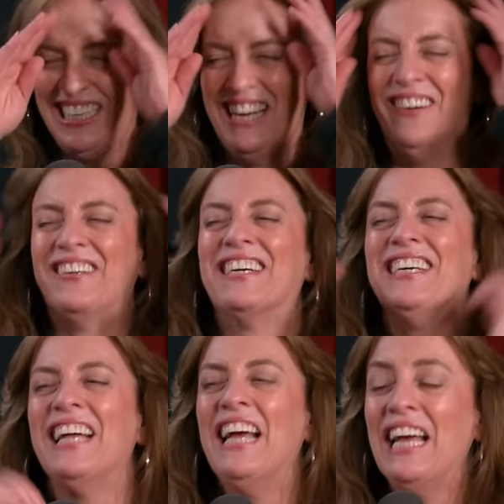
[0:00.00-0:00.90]
so good.
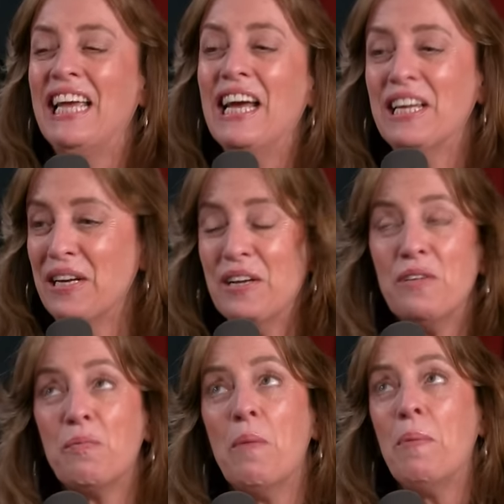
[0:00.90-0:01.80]
Yeah, uh,
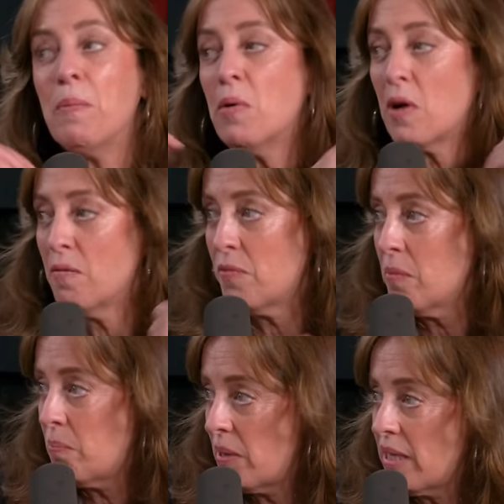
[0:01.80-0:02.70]
uh, when people come from
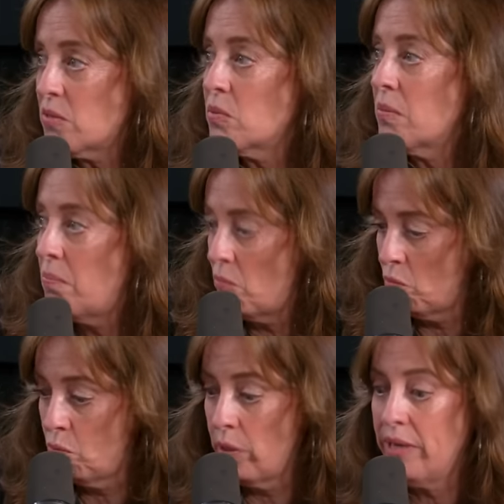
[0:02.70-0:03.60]
a place with a
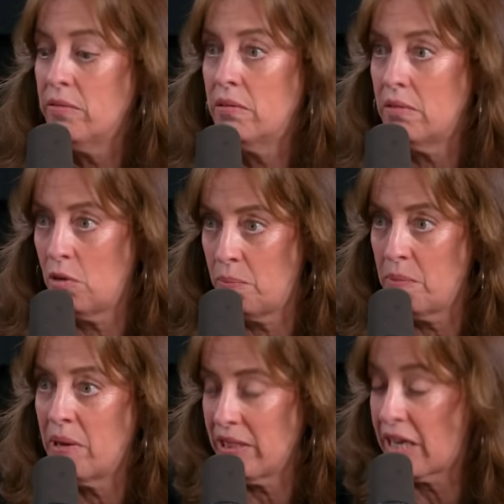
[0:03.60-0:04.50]
real
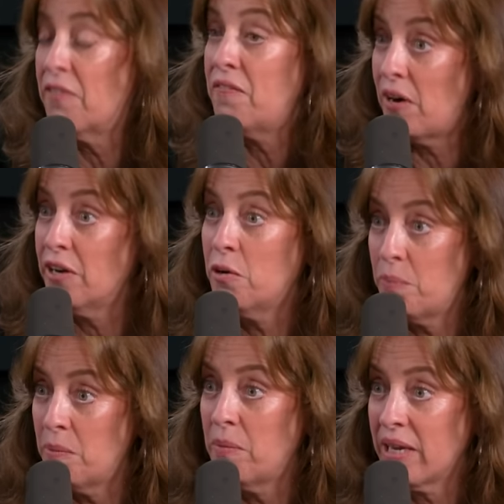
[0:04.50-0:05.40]
open mic, like a fun
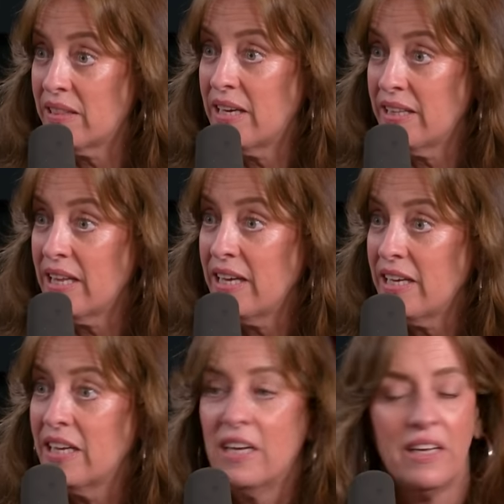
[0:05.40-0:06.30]
open mic like that,
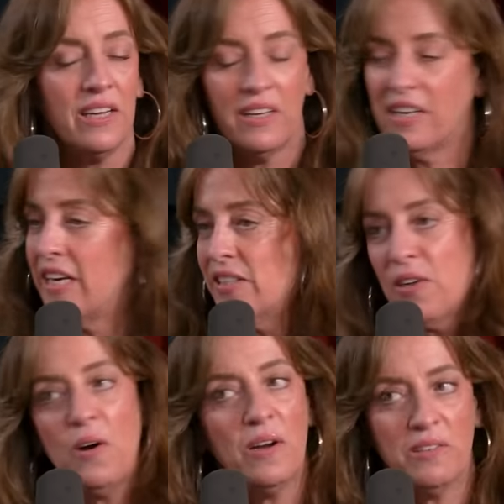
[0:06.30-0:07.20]
it's
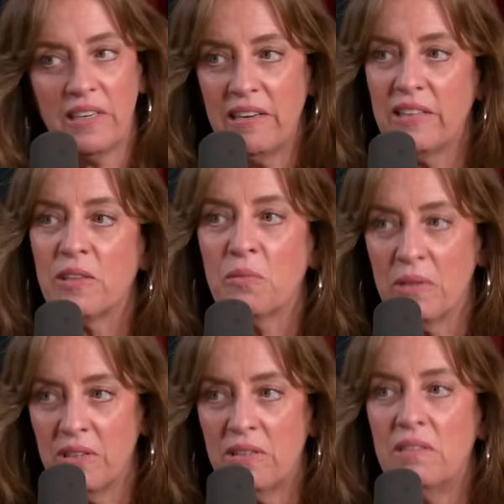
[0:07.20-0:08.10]
hard to hit the
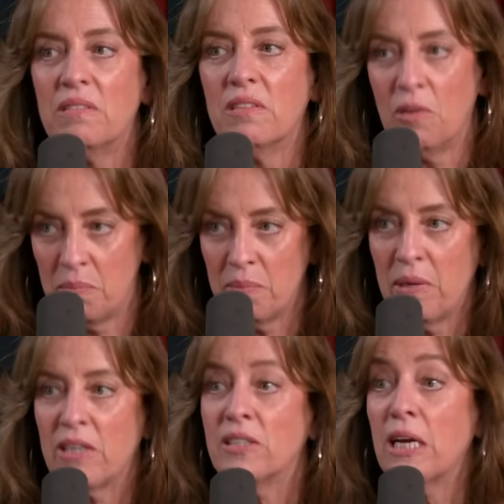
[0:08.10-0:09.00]
real open mic
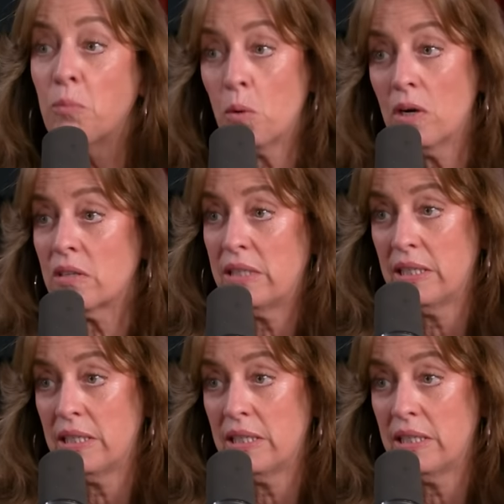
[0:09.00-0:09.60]
because I worked. Some of they